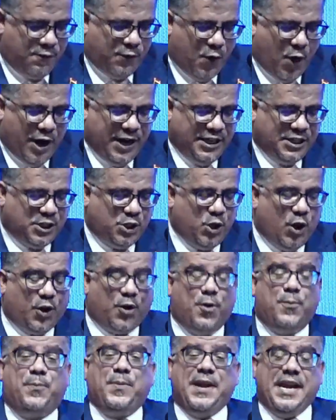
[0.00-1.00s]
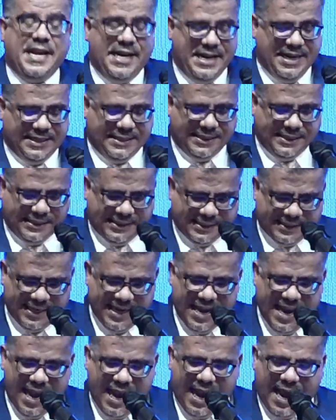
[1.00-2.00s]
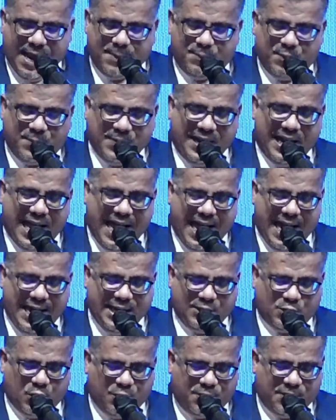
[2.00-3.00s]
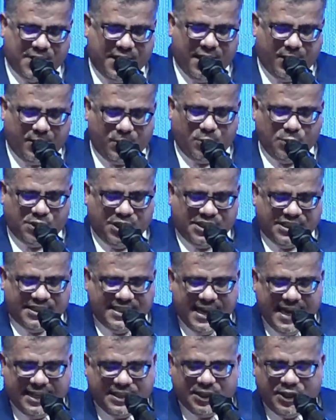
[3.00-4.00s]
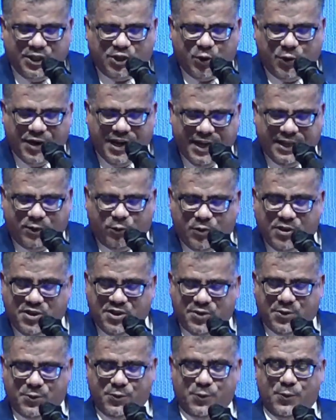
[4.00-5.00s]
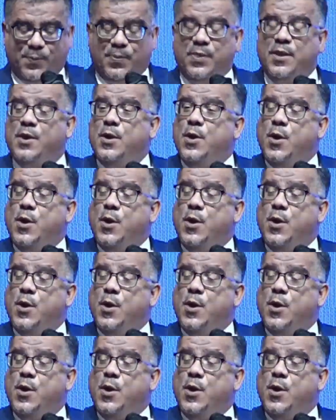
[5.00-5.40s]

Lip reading: voice your opinions, and mobilize of causes that resonate with you,